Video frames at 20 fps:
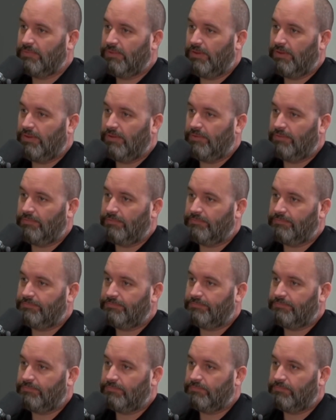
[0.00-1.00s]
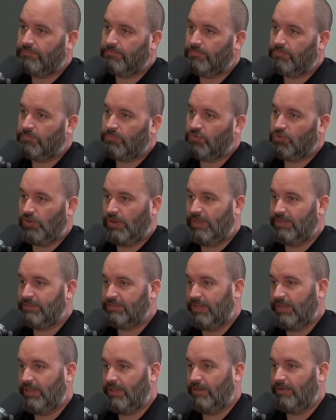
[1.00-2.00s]
you know, should I
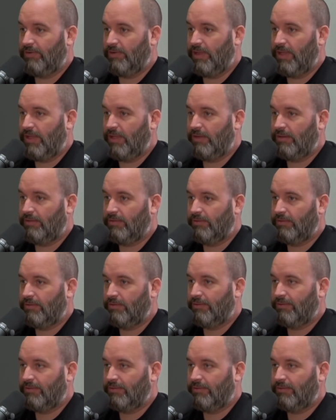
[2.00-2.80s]
say it or not?"